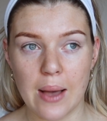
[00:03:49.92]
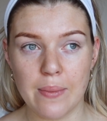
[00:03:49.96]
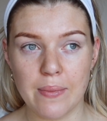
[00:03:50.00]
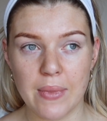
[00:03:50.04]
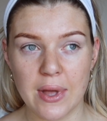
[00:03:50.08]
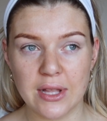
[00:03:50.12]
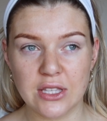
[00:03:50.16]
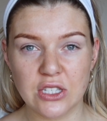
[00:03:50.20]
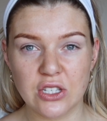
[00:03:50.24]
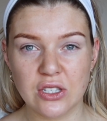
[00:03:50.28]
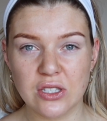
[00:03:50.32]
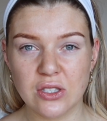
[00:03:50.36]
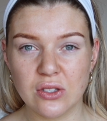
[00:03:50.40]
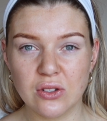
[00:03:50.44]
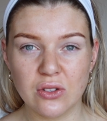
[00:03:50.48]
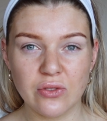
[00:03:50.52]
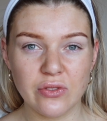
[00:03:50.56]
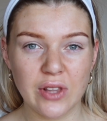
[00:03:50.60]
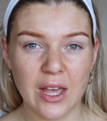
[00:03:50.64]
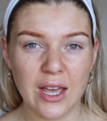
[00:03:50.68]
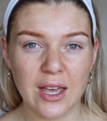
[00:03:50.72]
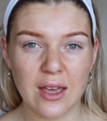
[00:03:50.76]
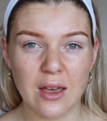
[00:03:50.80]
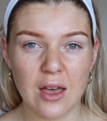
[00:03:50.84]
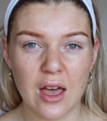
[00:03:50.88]
It's just sort of
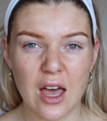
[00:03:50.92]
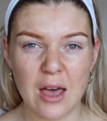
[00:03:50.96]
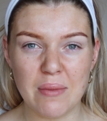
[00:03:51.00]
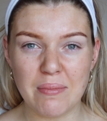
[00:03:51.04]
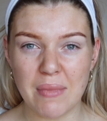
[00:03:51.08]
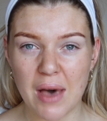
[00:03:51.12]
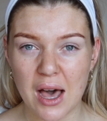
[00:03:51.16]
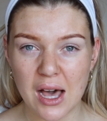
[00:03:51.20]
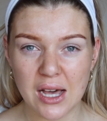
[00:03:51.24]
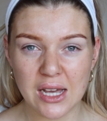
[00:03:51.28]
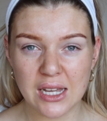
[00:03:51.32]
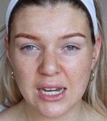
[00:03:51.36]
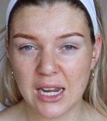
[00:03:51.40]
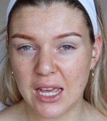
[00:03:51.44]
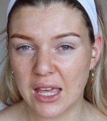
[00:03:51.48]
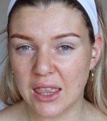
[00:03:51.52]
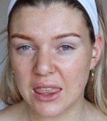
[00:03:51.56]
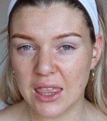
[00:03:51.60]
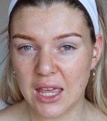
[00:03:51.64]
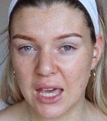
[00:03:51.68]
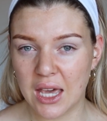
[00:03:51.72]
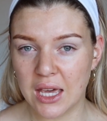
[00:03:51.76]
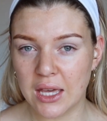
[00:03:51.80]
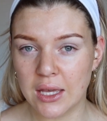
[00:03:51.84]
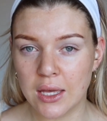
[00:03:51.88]
like a marketing
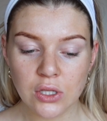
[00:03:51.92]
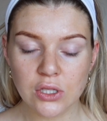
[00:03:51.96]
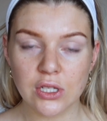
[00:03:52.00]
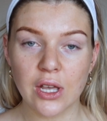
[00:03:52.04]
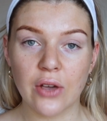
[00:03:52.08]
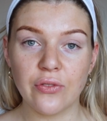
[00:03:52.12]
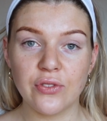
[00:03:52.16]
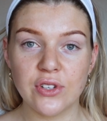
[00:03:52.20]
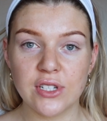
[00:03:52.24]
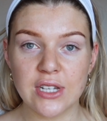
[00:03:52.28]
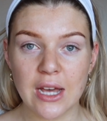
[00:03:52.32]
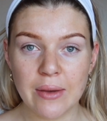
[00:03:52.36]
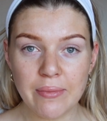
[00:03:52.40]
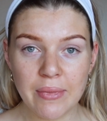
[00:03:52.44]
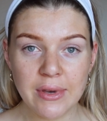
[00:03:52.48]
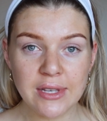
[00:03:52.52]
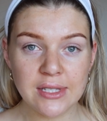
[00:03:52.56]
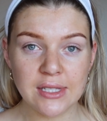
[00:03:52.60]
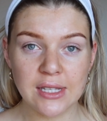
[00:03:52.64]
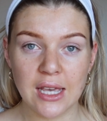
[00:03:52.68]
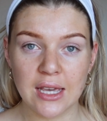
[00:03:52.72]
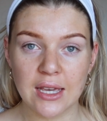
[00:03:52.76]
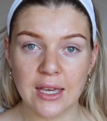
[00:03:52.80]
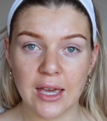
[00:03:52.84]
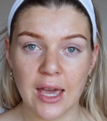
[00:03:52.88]
thing. So I've done my
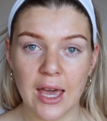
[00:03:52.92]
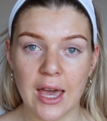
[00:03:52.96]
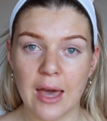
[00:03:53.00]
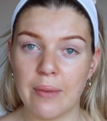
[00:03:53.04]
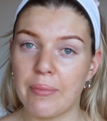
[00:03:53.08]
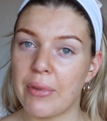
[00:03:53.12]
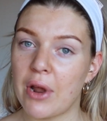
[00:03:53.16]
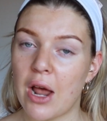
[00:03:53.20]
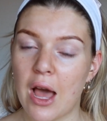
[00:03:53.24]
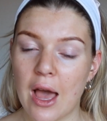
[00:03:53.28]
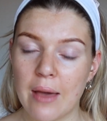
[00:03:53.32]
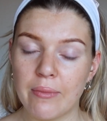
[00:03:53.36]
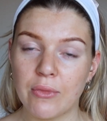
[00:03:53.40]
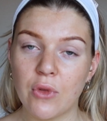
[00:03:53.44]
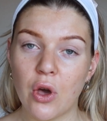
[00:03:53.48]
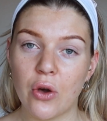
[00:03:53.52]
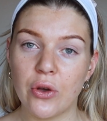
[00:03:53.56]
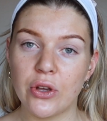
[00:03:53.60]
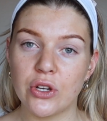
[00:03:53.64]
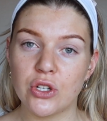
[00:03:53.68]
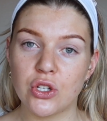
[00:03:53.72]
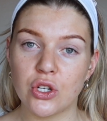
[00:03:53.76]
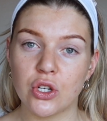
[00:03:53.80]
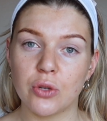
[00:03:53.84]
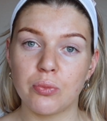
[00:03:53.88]
skincare, but I'm
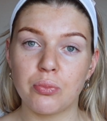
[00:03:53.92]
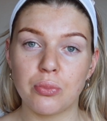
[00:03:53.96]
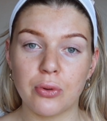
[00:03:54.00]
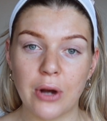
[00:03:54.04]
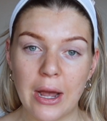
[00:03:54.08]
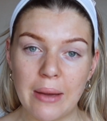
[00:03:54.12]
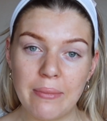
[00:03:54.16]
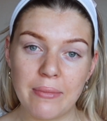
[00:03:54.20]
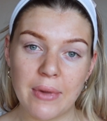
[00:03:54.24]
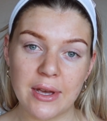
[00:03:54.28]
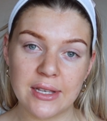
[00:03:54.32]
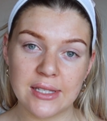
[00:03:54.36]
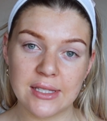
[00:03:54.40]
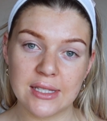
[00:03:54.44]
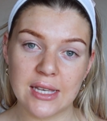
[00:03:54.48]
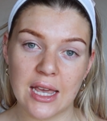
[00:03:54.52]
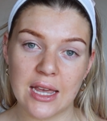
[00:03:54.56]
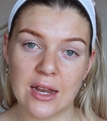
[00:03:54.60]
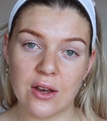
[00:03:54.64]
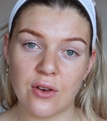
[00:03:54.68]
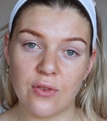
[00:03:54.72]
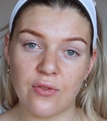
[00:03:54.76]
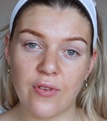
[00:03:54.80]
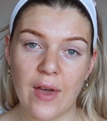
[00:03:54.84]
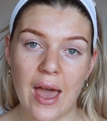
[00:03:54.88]
going to prep my
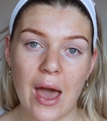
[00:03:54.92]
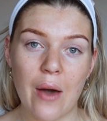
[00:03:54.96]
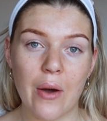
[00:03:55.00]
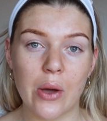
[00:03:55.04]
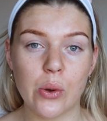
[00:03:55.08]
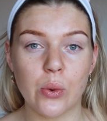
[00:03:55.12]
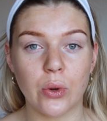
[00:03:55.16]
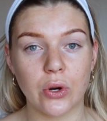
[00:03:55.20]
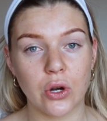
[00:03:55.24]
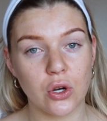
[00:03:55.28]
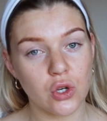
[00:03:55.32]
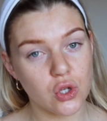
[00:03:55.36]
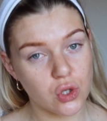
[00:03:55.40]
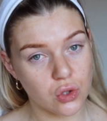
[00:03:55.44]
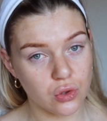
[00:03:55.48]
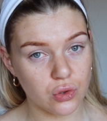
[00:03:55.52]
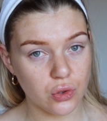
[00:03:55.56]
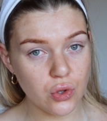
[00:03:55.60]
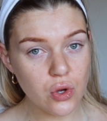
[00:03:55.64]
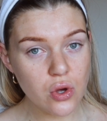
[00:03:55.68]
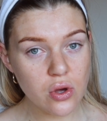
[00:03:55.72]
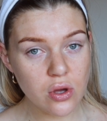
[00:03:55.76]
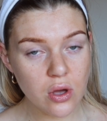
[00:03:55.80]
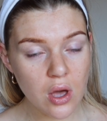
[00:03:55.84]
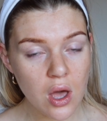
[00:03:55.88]
skin for how I want it to
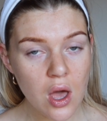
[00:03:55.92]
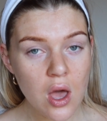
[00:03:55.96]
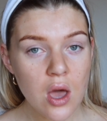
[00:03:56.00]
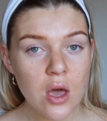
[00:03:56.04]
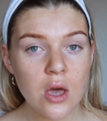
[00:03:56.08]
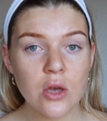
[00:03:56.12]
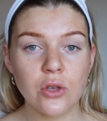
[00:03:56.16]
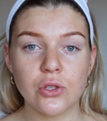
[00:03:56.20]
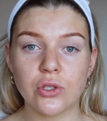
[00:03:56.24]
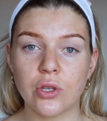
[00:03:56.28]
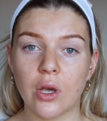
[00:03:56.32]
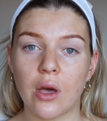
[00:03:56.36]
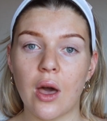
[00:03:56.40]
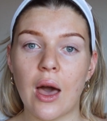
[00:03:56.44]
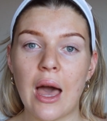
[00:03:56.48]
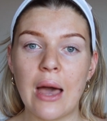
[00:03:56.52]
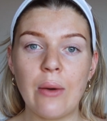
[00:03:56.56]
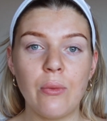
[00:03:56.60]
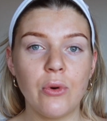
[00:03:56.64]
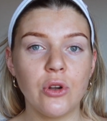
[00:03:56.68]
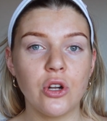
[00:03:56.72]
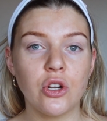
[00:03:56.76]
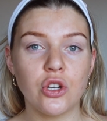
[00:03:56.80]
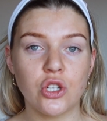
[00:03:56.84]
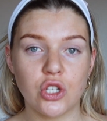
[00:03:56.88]
look. So I
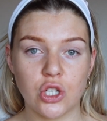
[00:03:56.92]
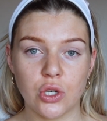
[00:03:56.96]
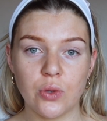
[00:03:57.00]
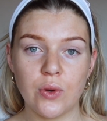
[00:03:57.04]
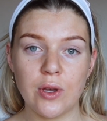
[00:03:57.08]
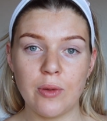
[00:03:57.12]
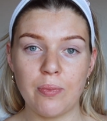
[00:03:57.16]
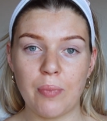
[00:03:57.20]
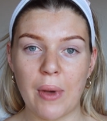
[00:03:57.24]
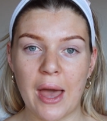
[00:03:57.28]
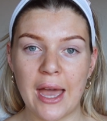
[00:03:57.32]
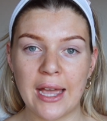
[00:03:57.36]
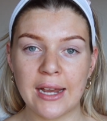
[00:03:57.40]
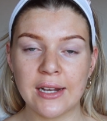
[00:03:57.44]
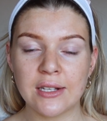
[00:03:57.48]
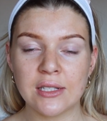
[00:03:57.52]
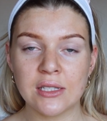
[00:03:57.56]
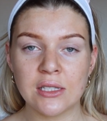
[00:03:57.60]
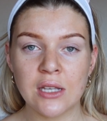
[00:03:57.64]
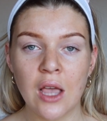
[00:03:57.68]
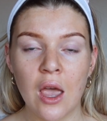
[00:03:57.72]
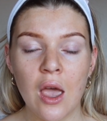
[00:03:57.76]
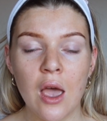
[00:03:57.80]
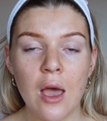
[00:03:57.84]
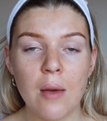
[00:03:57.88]
want a dewy
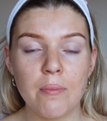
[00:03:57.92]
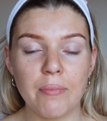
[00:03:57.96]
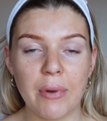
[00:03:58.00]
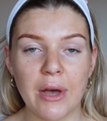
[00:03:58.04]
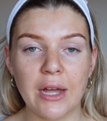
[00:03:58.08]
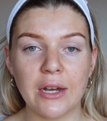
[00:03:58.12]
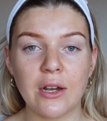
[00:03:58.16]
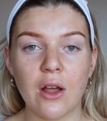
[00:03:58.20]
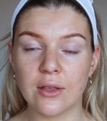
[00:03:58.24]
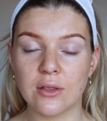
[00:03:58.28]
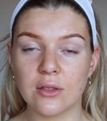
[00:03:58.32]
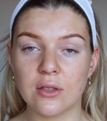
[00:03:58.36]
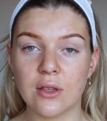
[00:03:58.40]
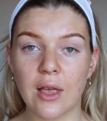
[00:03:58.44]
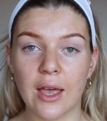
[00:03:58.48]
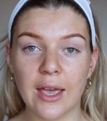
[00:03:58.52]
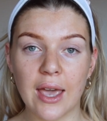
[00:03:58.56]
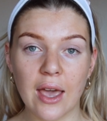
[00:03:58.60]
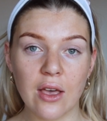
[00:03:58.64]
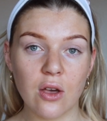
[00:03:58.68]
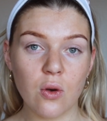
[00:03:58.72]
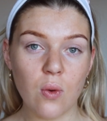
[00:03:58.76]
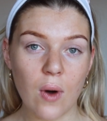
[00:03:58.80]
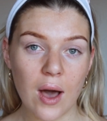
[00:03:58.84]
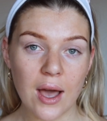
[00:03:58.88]
base, but I
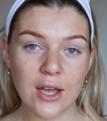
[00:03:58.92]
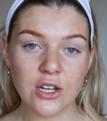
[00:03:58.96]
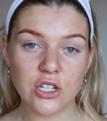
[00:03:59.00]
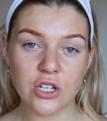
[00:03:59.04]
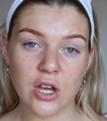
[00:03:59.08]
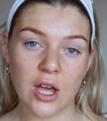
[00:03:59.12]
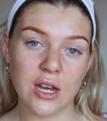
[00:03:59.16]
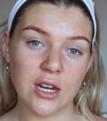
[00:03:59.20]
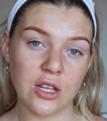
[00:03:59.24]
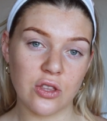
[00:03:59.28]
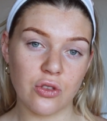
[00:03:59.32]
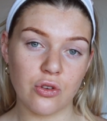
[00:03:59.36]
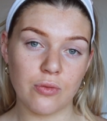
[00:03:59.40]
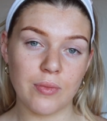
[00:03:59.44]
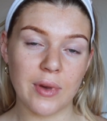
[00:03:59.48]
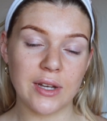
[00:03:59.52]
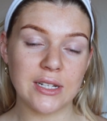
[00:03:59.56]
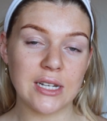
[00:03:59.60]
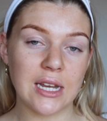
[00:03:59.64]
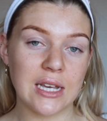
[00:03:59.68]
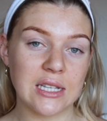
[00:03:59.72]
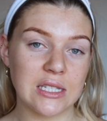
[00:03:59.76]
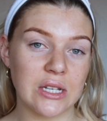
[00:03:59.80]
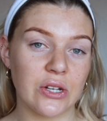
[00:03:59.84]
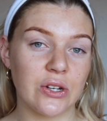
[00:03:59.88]
get quite shiny through my
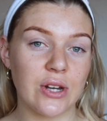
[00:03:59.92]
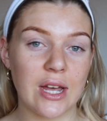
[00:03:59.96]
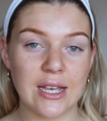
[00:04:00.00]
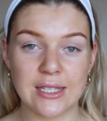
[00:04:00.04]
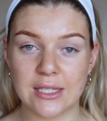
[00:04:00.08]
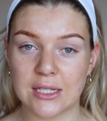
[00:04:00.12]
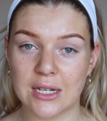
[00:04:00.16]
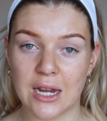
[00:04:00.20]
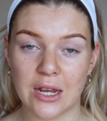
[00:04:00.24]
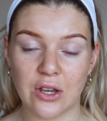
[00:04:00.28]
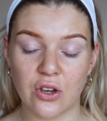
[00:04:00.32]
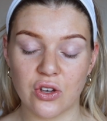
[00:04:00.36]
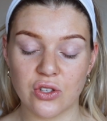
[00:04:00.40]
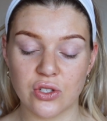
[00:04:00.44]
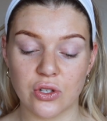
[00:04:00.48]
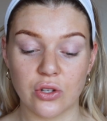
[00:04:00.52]
T-zone as the day goes